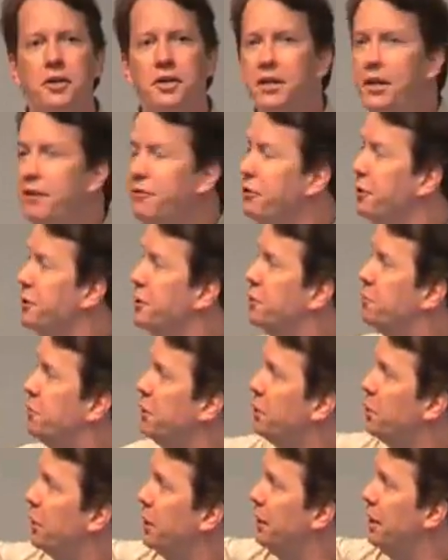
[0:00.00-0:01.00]
the difference
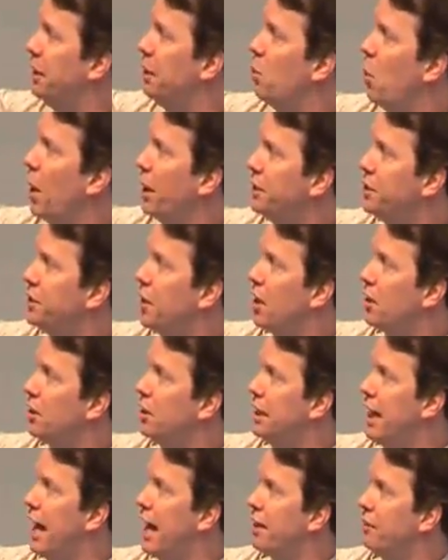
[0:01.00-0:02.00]
between the white
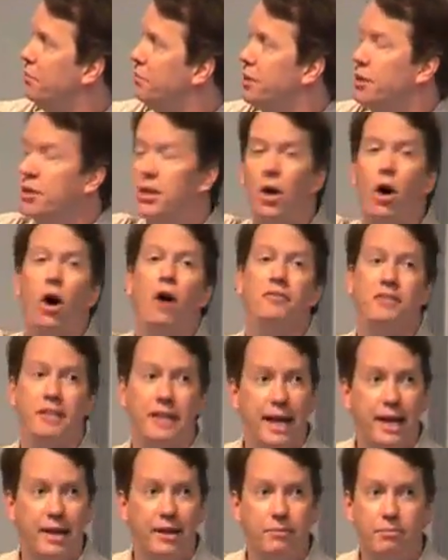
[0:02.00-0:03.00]
chocolate atoms and the
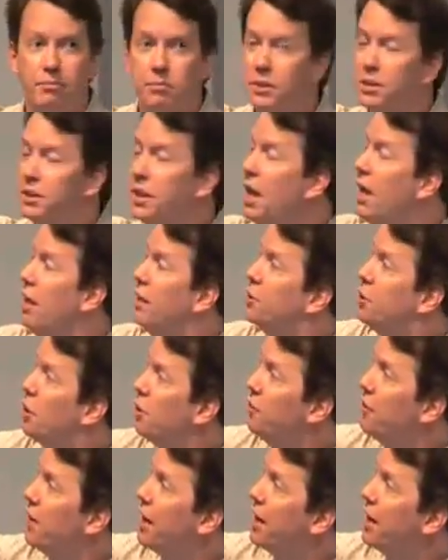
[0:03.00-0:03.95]
coffee atoms. So if